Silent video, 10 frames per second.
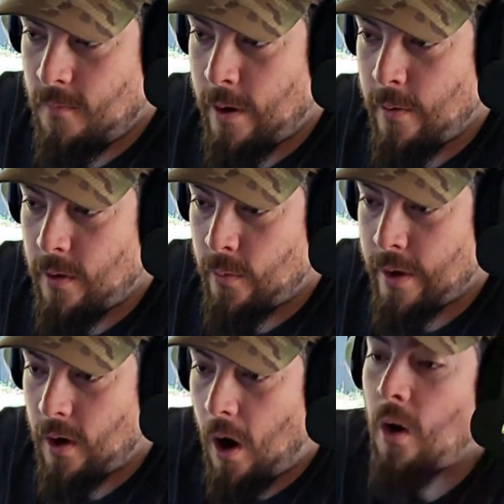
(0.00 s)
we
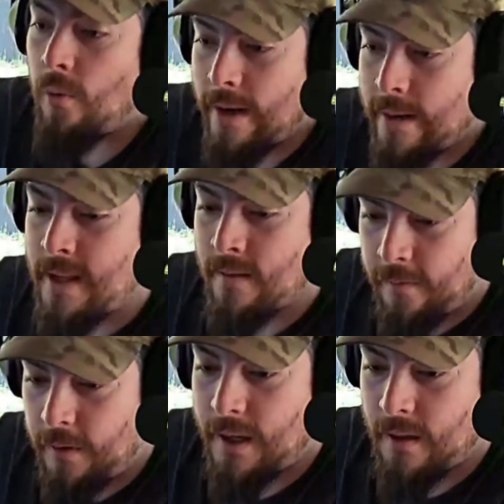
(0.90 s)
were already being
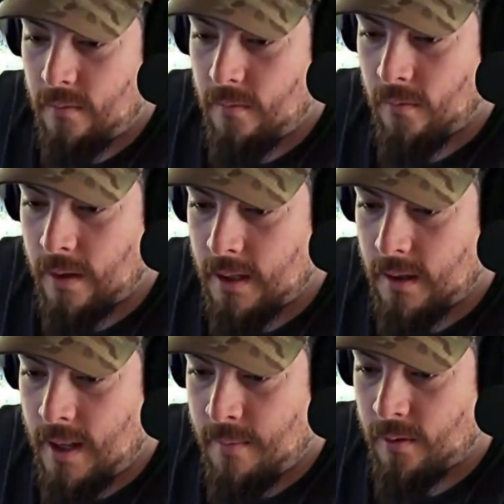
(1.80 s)
flooded
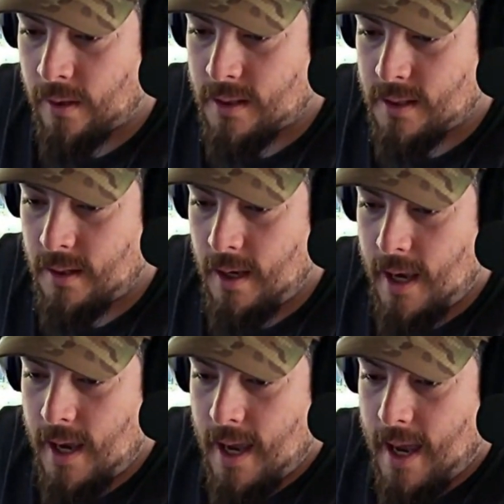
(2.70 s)
with immigrants.
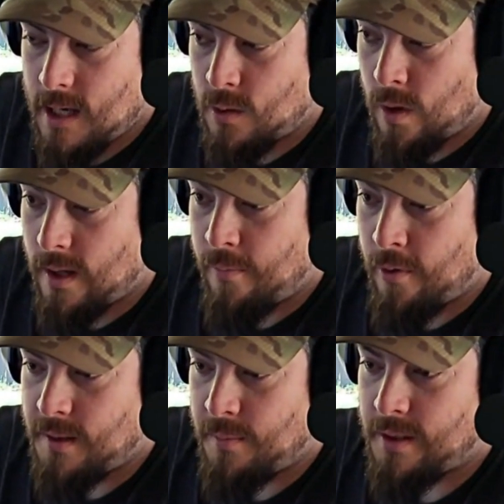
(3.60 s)
And it's one of the
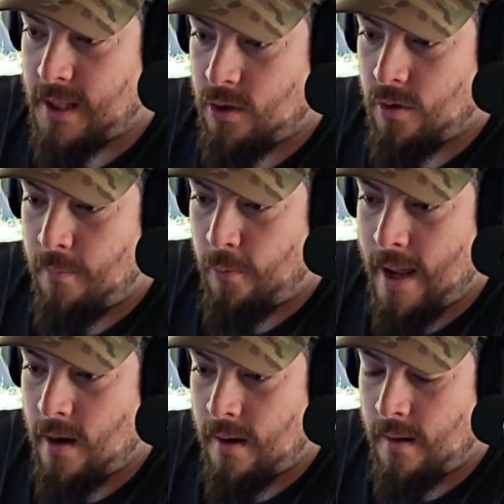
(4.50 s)
principles that Trump
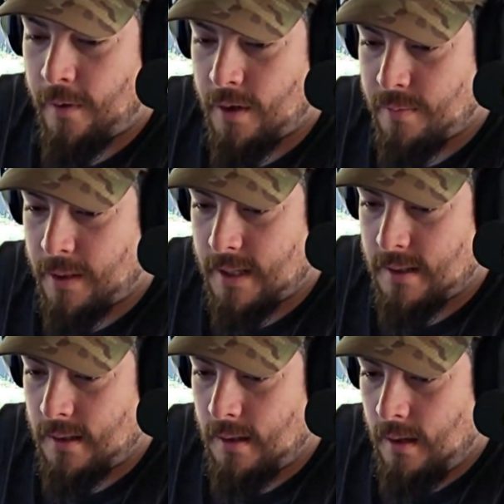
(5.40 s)
ran on in the first
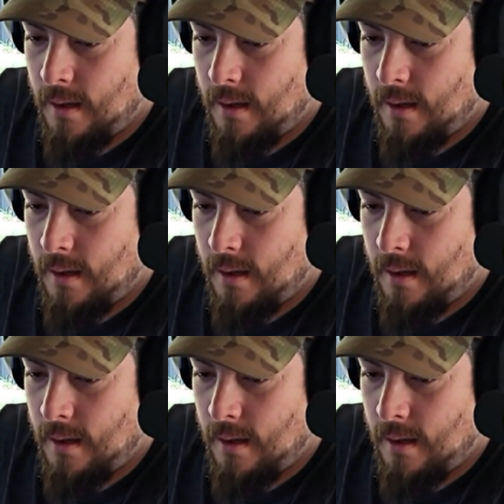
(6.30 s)
place.